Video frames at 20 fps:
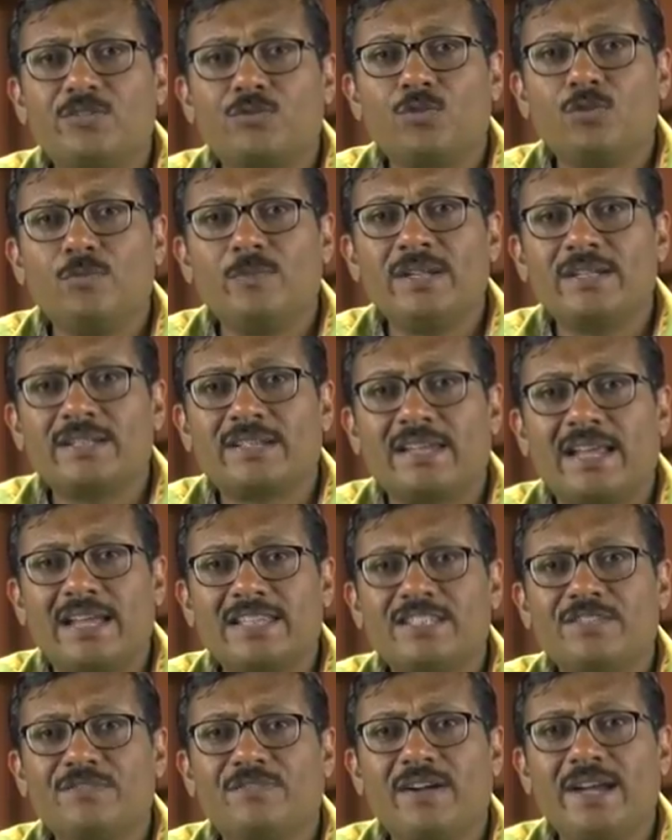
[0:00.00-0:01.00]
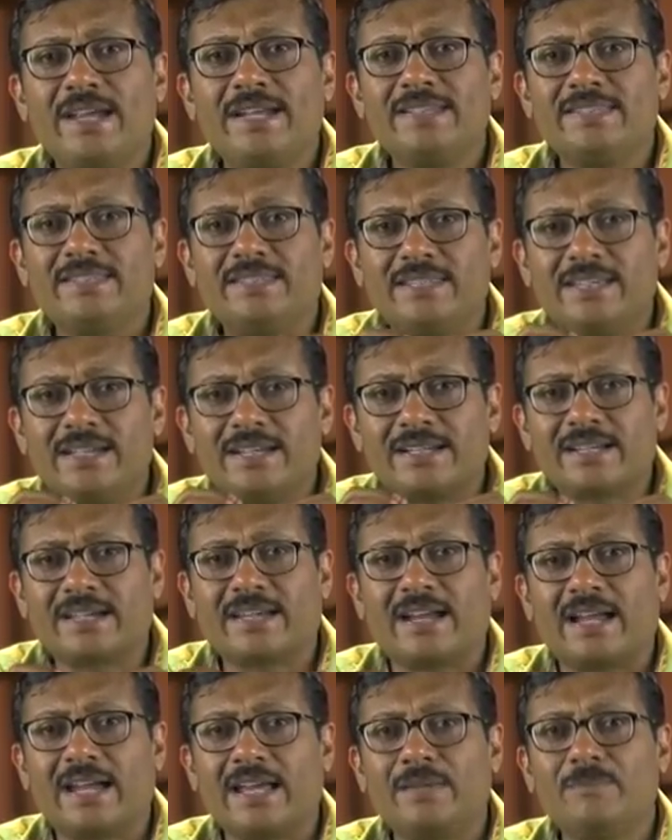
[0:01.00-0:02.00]
Roman classified their
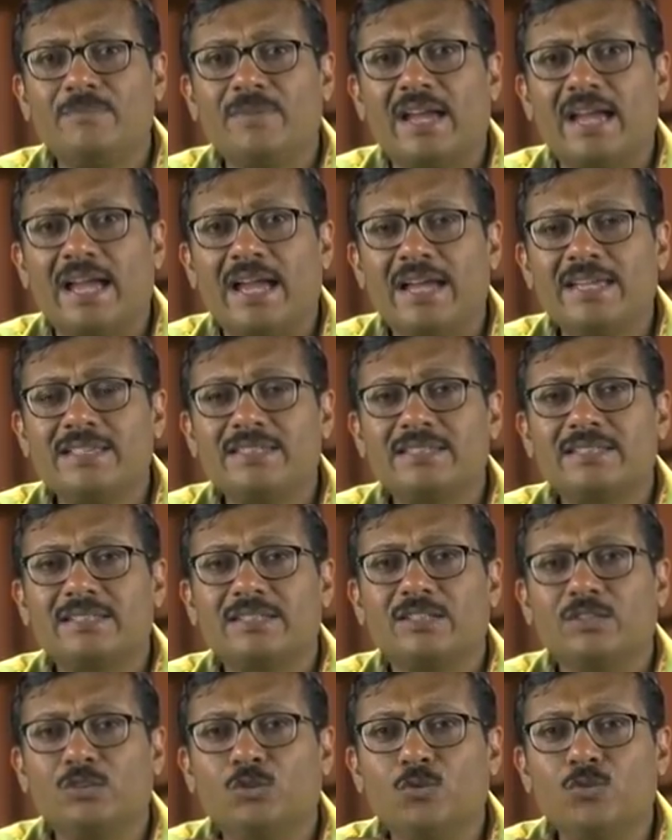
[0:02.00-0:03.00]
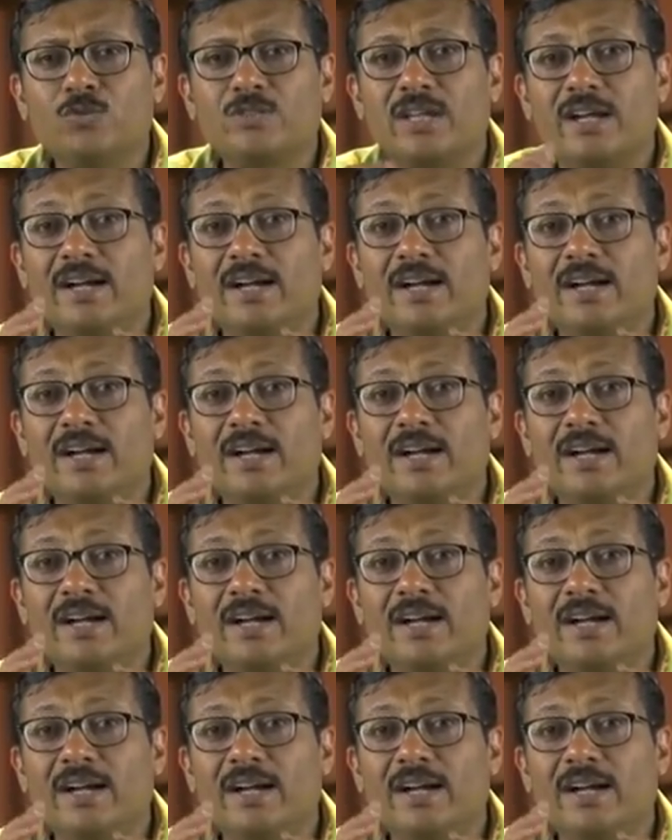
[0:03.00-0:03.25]
crime as those